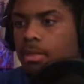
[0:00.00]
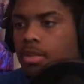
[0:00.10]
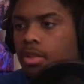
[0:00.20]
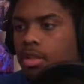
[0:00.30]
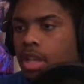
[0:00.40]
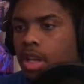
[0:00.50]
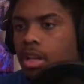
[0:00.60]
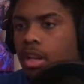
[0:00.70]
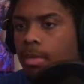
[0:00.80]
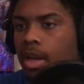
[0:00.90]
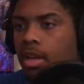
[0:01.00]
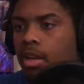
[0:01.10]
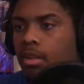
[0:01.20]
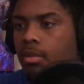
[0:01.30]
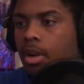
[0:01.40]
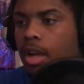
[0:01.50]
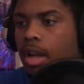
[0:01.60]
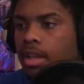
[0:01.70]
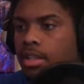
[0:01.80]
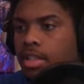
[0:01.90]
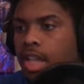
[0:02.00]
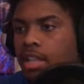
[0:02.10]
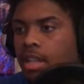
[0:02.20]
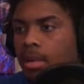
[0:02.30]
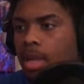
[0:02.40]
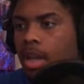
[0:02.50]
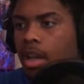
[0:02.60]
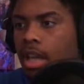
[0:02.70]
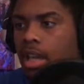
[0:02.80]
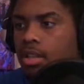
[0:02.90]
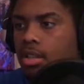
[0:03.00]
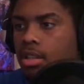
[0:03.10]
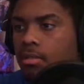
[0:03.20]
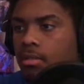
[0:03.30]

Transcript: so scared to come out here. Well, it's daytime now. I can't sleep.